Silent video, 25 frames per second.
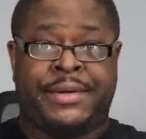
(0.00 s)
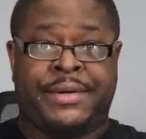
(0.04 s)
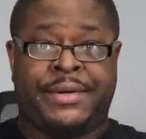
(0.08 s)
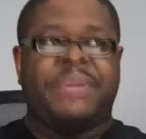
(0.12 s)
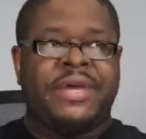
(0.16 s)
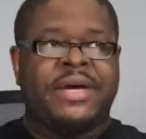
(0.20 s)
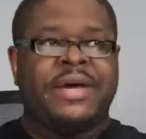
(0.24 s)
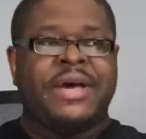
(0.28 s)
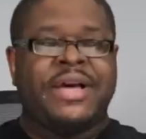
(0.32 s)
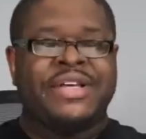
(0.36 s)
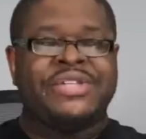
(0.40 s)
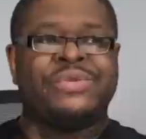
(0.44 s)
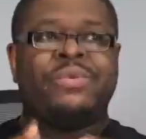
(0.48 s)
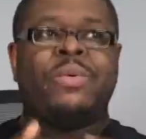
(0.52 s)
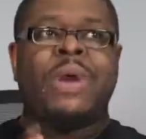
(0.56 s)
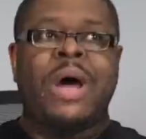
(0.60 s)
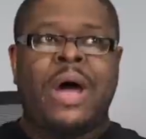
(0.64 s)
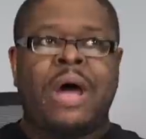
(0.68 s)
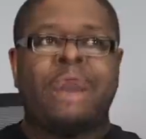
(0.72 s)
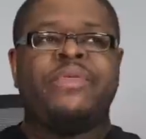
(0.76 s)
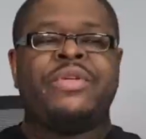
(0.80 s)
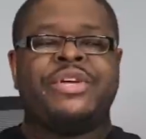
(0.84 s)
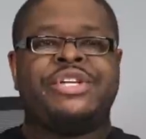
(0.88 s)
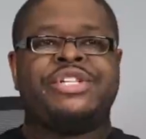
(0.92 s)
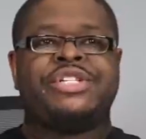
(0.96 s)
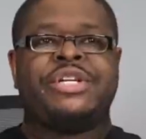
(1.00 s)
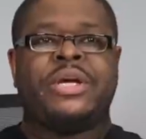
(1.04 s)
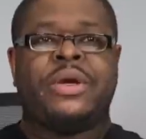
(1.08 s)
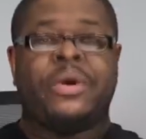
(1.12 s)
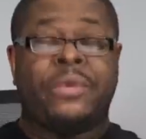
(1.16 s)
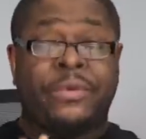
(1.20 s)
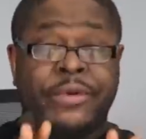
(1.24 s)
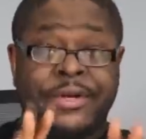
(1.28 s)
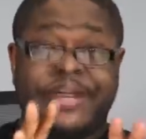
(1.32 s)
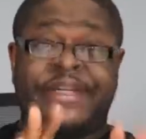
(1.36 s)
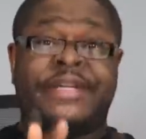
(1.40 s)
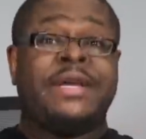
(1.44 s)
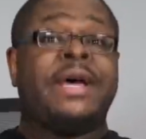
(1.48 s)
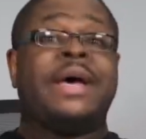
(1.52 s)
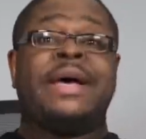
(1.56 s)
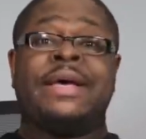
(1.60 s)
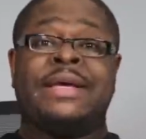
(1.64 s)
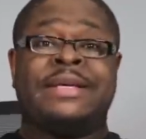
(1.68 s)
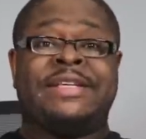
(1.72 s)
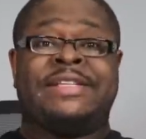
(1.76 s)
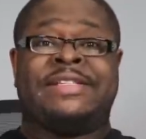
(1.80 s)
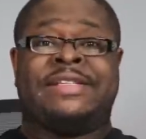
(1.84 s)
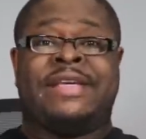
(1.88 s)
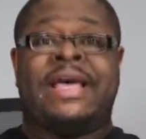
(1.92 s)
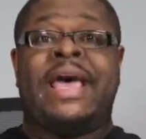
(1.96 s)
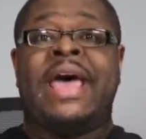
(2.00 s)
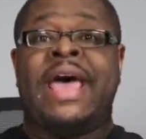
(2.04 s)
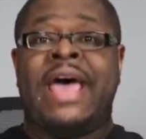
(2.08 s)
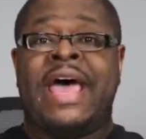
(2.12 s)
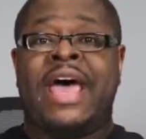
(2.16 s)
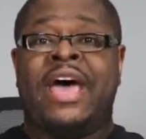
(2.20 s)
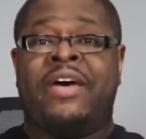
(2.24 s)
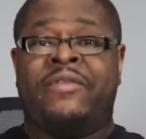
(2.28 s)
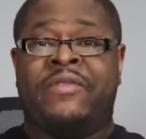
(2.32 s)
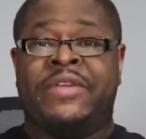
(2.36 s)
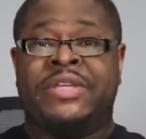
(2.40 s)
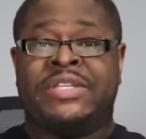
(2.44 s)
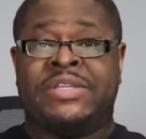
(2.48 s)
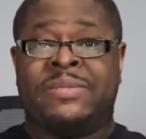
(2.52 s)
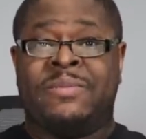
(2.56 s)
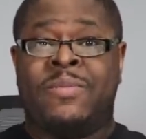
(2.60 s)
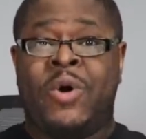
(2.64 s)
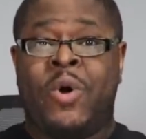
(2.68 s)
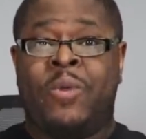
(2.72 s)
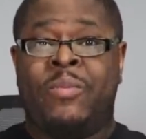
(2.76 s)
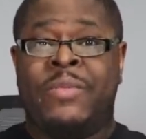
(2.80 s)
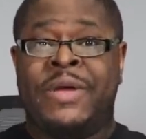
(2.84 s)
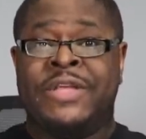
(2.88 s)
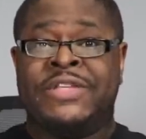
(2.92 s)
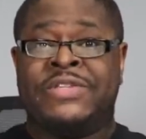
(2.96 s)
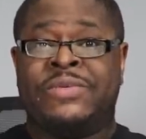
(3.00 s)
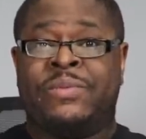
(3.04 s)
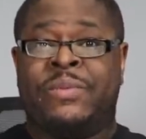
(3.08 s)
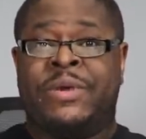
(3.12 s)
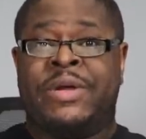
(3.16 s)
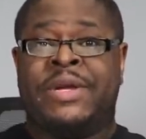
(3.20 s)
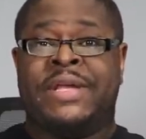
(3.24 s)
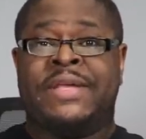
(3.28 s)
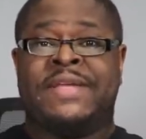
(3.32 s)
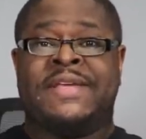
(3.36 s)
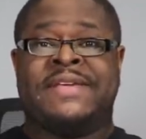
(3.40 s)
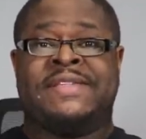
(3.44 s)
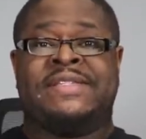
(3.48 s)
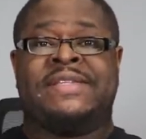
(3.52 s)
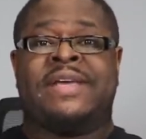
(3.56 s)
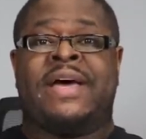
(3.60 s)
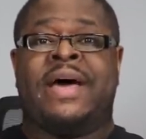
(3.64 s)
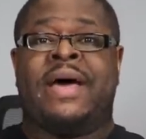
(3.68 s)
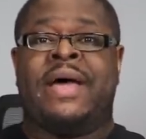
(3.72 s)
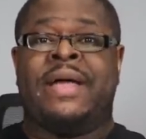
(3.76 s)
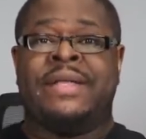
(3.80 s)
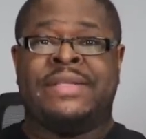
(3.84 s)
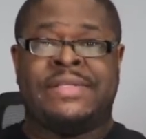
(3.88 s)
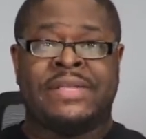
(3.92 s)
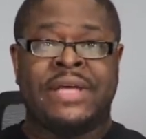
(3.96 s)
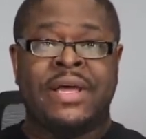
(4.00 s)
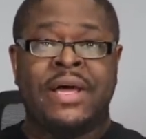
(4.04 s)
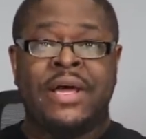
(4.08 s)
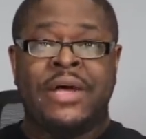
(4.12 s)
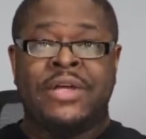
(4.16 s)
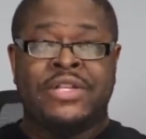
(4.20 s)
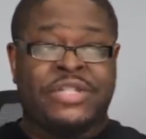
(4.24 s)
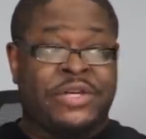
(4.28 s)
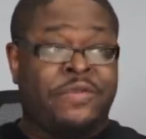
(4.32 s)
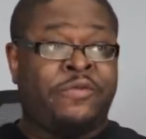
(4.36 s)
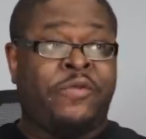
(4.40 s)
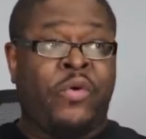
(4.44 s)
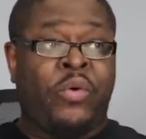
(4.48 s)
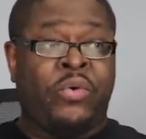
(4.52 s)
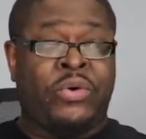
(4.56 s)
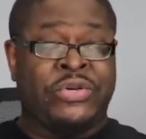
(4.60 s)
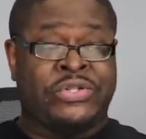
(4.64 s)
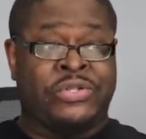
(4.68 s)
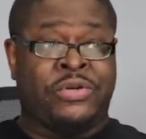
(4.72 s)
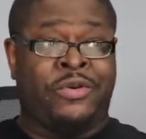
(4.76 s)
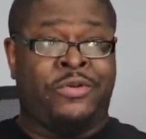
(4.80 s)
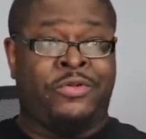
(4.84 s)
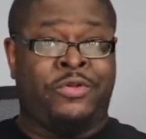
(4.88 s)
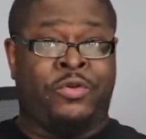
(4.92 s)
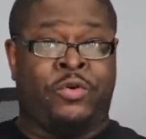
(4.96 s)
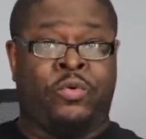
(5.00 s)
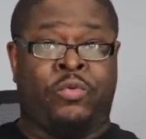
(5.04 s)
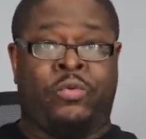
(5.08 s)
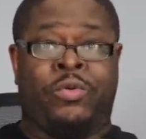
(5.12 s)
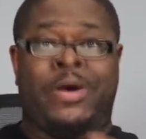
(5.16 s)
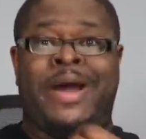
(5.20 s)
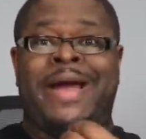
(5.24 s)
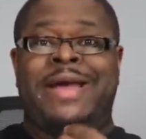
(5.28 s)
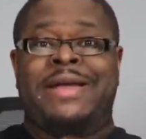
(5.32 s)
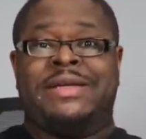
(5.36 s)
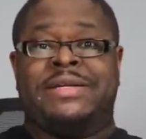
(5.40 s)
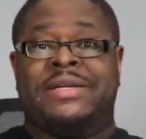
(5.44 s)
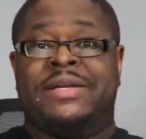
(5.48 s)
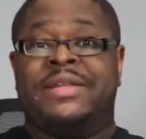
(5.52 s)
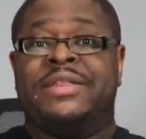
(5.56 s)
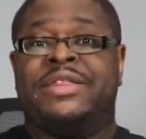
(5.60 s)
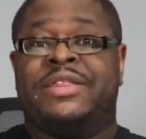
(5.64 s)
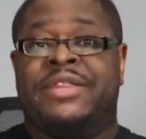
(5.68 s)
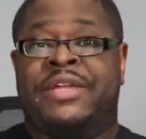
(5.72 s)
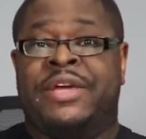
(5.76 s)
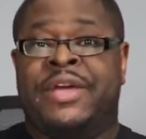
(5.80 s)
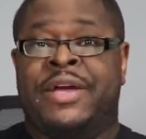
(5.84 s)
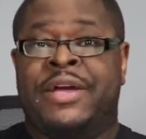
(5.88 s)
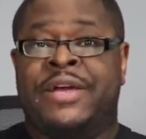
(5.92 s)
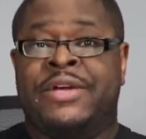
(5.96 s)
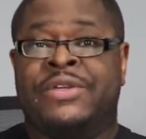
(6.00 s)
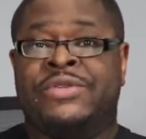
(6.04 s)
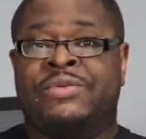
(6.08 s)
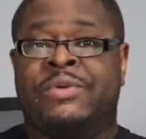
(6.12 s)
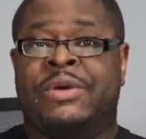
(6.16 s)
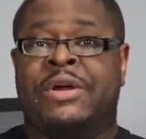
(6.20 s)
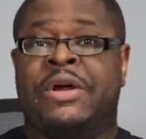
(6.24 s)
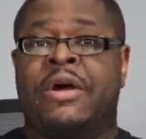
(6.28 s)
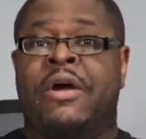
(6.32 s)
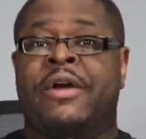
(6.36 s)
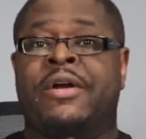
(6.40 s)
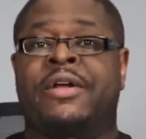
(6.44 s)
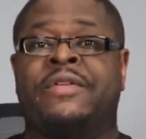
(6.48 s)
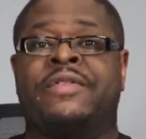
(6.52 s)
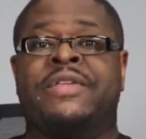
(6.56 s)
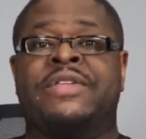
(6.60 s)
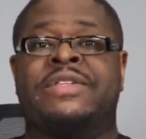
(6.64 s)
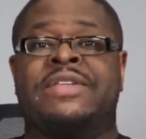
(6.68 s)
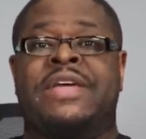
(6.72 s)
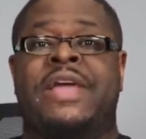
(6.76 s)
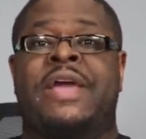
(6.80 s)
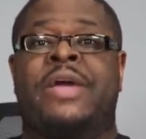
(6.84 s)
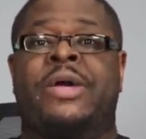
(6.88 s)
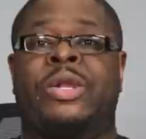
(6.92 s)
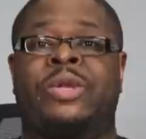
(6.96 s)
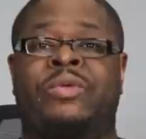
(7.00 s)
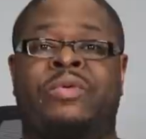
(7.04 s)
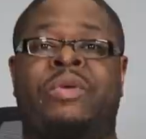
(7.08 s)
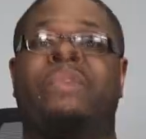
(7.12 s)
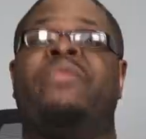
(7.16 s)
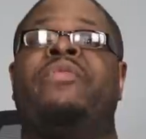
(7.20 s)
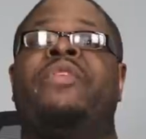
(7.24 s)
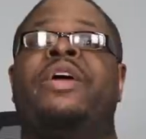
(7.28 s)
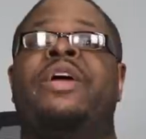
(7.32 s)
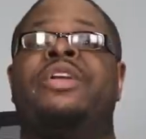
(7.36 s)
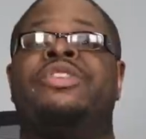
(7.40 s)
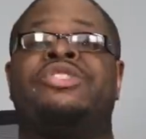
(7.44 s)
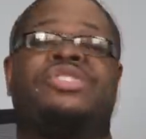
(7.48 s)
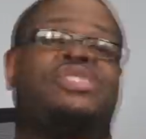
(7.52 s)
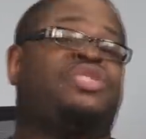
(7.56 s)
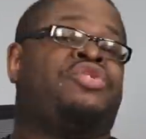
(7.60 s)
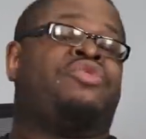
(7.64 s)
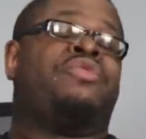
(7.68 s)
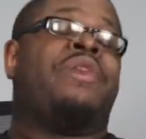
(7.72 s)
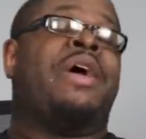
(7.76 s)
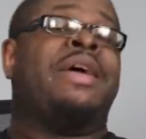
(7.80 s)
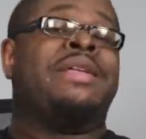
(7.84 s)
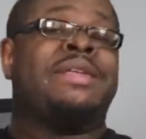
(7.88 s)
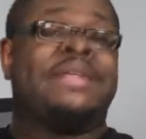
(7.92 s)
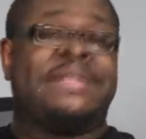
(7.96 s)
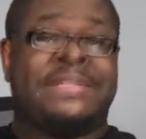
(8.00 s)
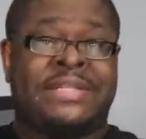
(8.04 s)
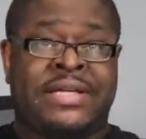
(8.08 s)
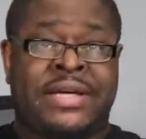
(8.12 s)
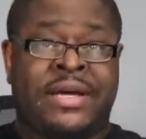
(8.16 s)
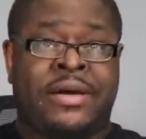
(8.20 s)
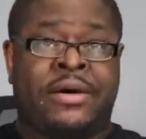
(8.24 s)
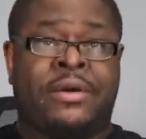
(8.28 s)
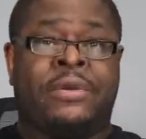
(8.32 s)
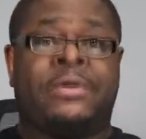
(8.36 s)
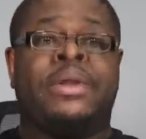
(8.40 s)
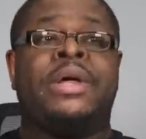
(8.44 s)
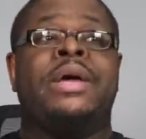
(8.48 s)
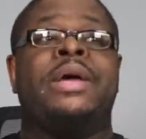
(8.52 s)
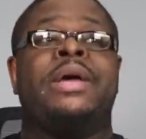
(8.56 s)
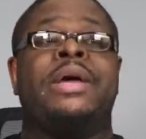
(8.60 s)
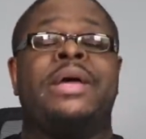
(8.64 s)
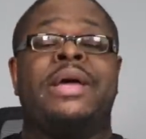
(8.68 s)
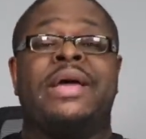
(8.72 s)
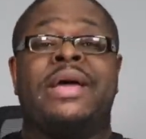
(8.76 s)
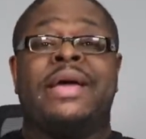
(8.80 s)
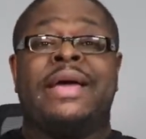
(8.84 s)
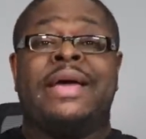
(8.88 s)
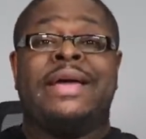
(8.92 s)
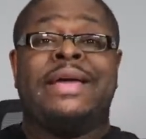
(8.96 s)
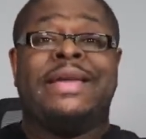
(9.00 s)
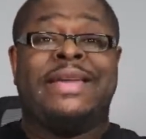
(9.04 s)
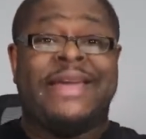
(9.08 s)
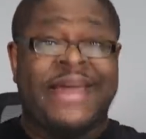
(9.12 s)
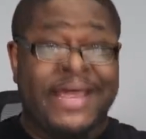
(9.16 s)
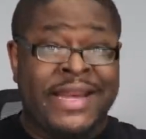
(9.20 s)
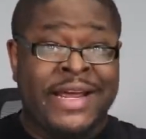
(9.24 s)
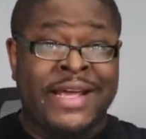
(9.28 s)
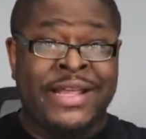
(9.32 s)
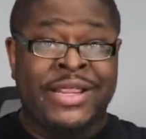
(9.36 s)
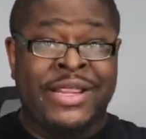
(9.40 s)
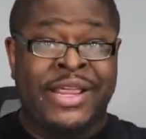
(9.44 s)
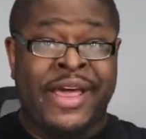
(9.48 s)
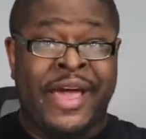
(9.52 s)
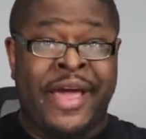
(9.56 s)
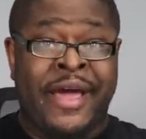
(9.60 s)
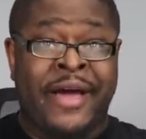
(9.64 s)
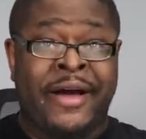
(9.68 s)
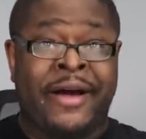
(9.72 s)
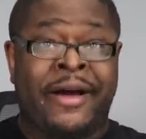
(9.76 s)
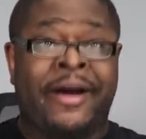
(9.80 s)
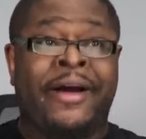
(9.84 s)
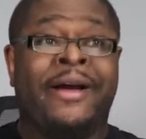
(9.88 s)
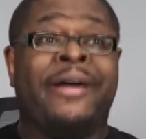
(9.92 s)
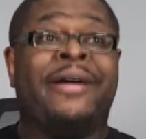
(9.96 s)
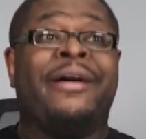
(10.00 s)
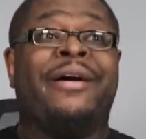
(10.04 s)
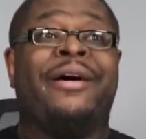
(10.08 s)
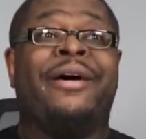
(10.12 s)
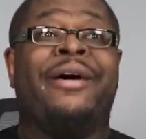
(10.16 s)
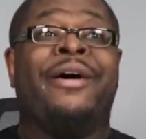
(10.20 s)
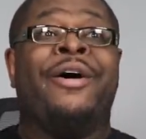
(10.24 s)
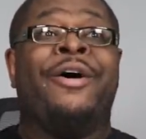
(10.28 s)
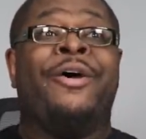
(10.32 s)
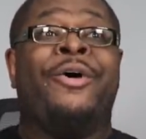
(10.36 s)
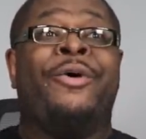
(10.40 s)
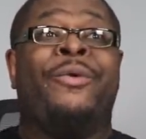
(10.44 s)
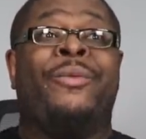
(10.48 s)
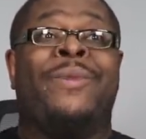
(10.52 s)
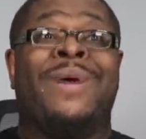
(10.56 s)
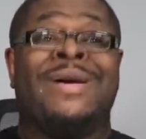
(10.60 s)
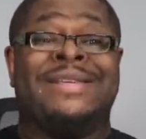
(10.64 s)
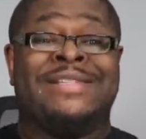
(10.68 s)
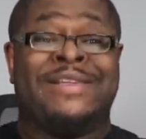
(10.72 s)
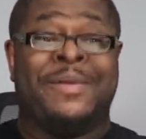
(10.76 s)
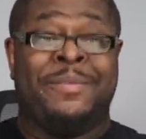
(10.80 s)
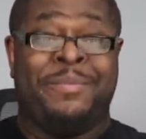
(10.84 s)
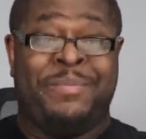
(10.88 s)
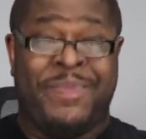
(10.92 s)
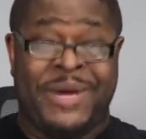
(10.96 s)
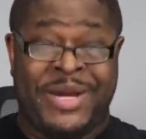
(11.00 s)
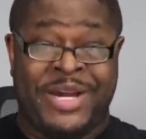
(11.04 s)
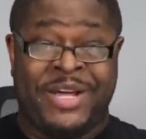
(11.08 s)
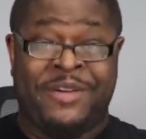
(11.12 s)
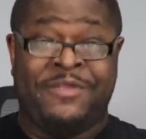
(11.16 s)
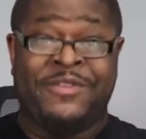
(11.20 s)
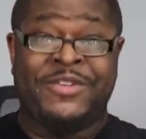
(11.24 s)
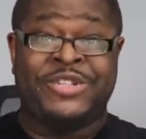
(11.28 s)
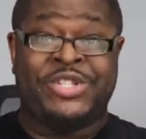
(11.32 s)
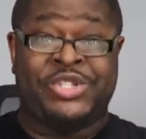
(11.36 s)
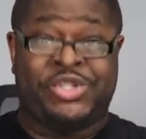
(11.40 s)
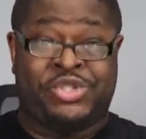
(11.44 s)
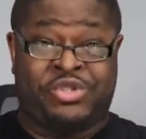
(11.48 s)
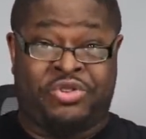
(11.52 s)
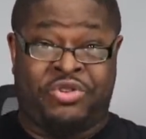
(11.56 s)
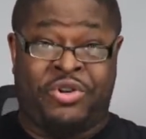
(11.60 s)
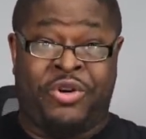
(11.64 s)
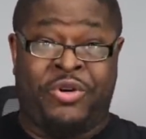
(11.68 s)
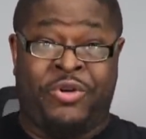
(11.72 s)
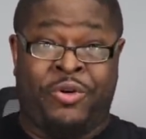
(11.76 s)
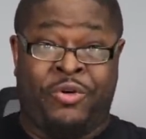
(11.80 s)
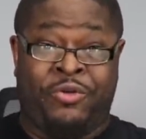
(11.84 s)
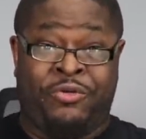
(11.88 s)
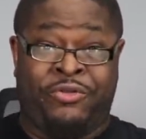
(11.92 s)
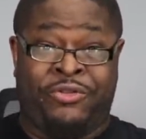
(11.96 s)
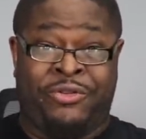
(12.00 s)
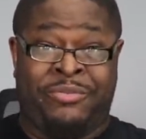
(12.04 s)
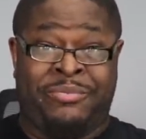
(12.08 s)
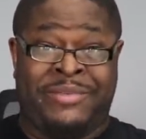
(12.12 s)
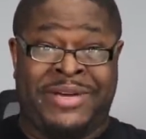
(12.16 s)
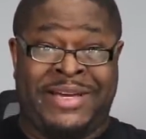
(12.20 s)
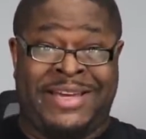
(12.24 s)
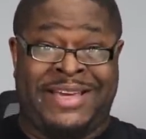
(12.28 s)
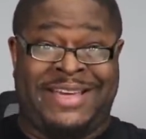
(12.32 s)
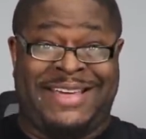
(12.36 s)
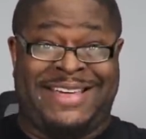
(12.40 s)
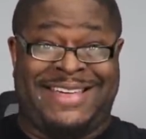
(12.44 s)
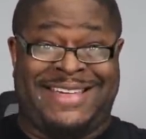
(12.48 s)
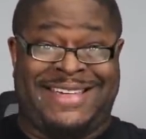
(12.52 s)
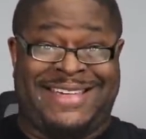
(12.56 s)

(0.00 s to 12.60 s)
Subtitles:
Because while the show does have its moments when it decides to focus on the right things regarding the tale of revenge it's trying to tell, getting there was a bit of a struggle for me.